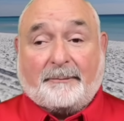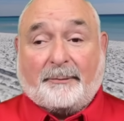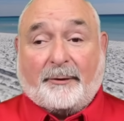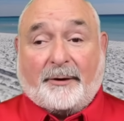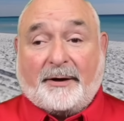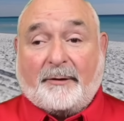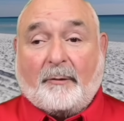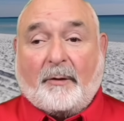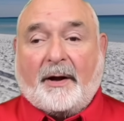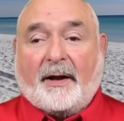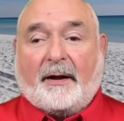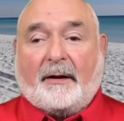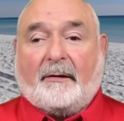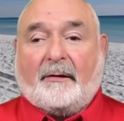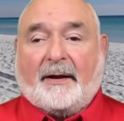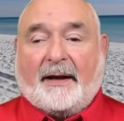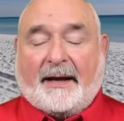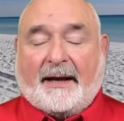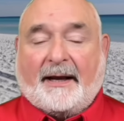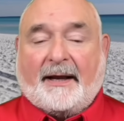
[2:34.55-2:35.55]
pretty
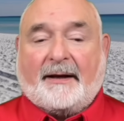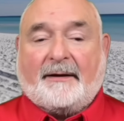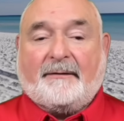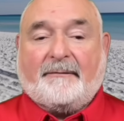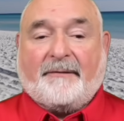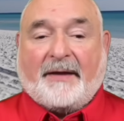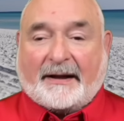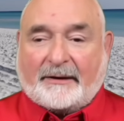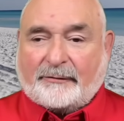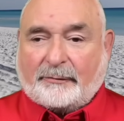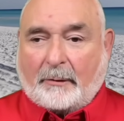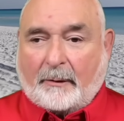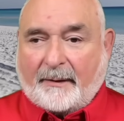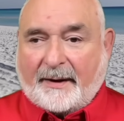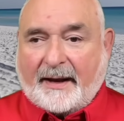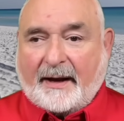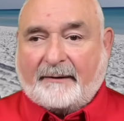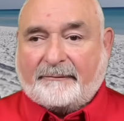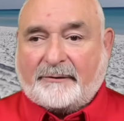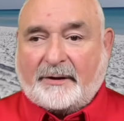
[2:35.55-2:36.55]
well. And that's what we
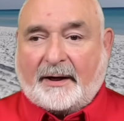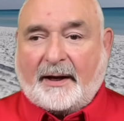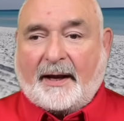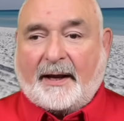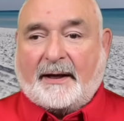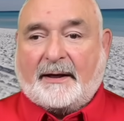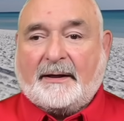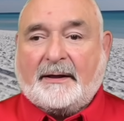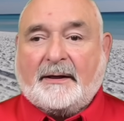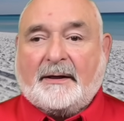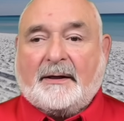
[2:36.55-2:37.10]
have today.